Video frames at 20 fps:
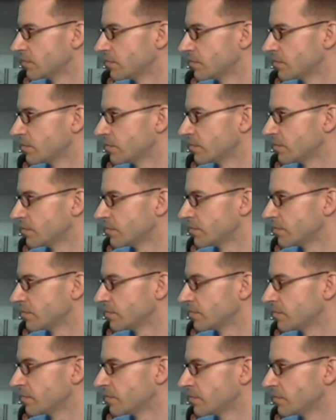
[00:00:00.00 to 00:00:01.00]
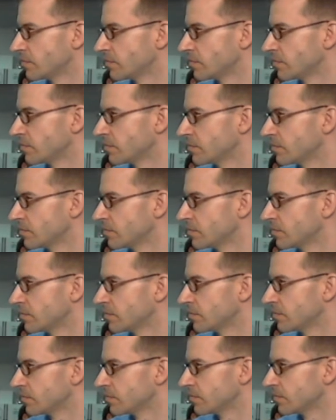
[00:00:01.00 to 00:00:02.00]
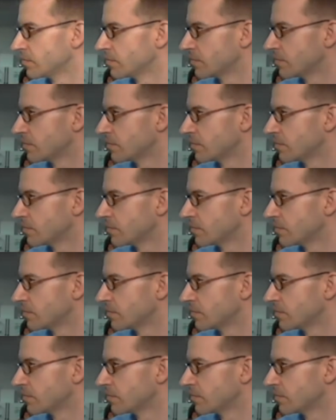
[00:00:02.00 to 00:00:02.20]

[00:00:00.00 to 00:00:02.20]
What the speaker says: This person isn't speaking.